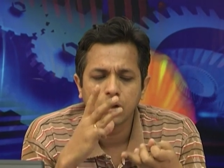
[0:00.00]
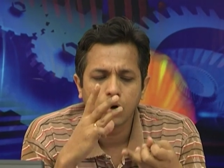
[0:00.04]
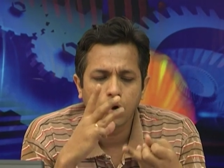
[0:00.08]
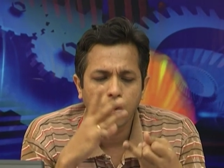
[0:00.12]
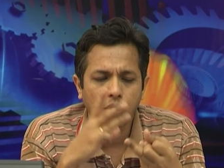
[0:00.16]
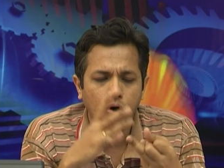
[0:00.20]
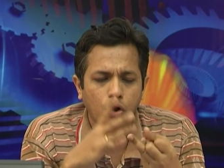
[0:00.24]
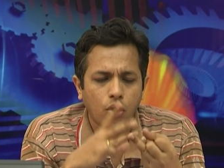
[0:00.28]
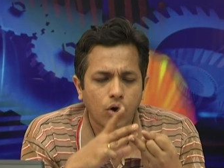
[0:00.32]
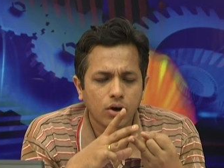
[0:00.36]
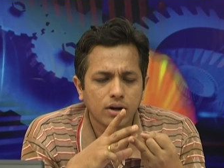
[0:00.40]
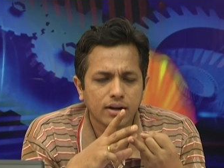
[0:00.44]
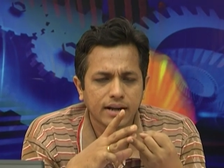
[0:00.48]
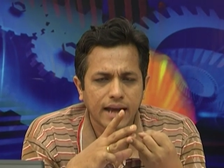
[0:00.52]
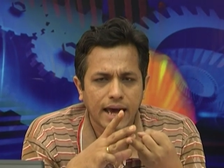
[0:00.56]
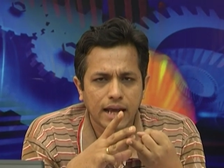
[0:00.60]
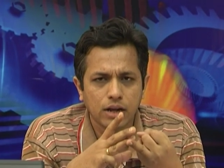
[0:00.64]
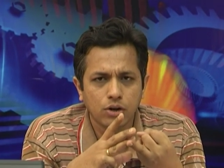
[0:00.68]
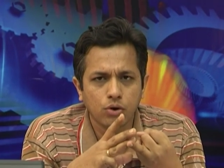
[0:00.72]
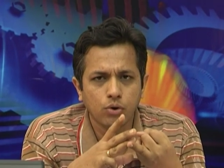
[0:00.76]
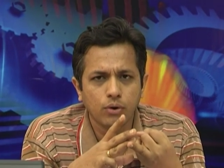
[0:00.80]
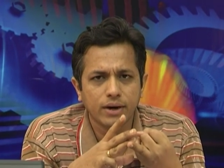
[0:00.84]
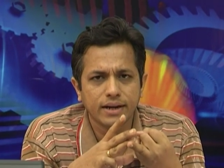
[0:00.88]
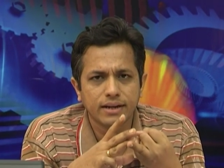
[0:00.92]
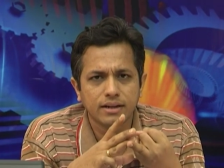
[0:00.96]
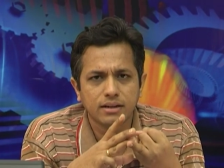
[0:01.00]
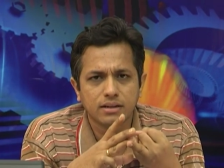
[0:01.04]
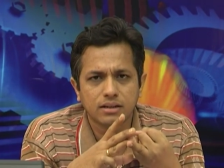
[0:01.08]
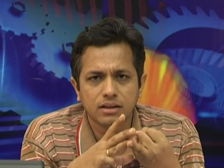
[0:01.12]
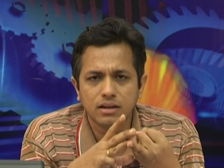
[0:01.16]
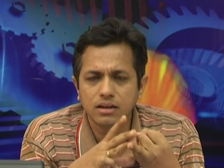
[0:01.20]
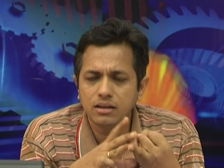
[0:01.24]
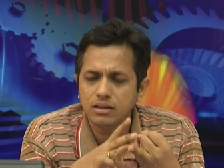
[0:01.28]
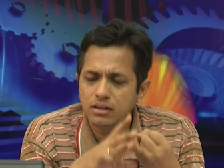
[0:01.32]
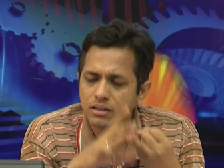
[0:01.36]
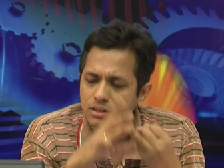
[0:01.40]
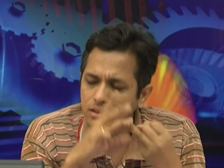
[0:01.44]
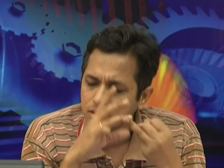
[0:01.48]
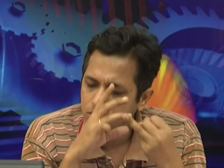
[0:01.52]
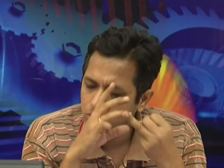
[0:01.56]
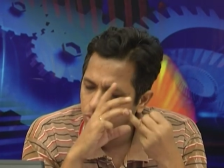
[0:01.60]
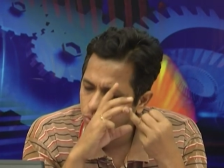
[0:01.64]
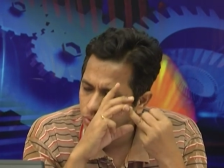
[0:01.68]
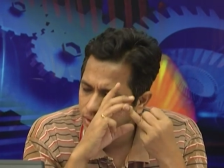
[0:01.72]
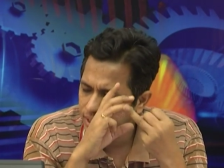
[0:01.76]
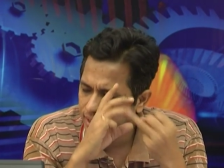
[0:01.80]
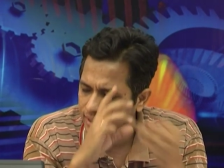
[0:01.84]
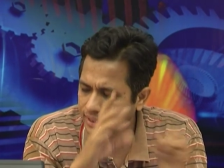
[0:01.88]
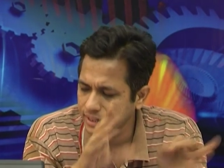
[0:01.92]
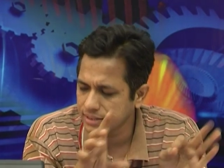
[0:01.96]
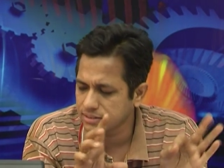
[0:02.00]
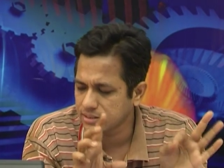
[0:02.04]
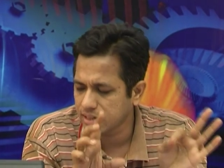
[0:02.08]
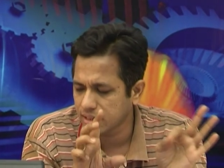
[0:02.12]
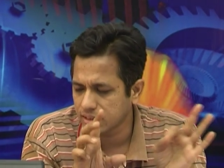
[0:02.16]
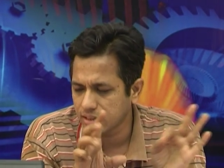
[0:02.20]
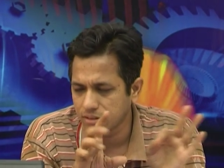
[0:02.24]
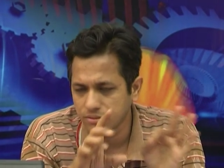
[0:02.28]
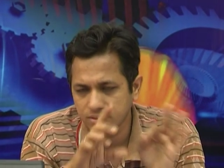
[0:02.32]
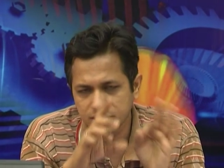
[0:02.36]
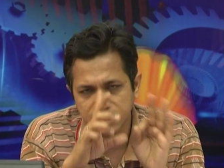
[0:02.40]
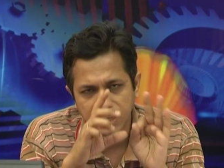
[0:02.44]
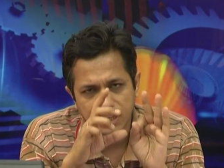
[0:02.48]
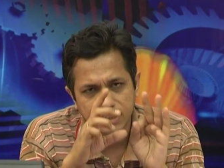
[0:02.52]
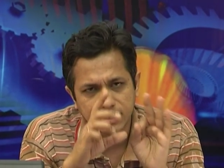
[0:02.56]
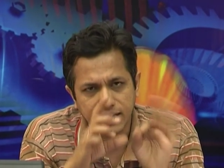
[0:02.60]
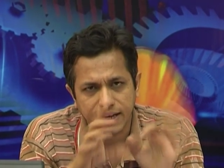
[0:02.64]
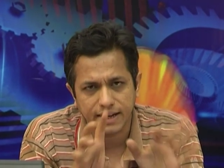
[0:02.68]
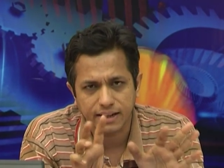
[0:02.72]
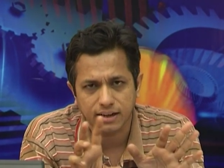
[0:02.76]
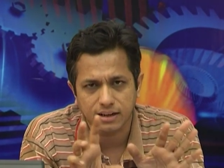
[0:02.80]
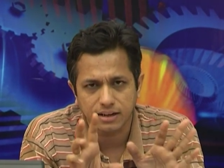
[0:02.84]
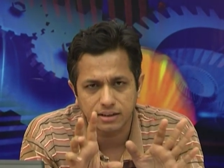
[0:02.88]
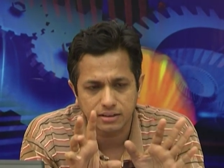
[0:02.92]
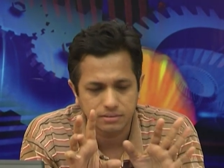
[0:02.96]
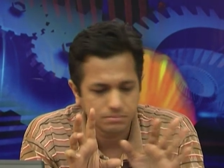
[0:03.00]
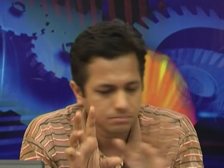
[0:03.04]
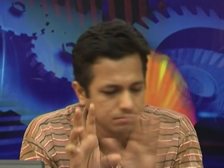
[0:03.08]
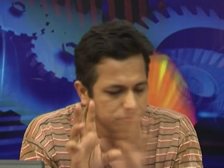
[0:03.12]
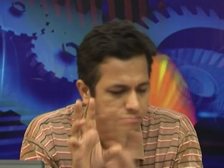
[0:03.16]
or nano editor you can get started with that directly.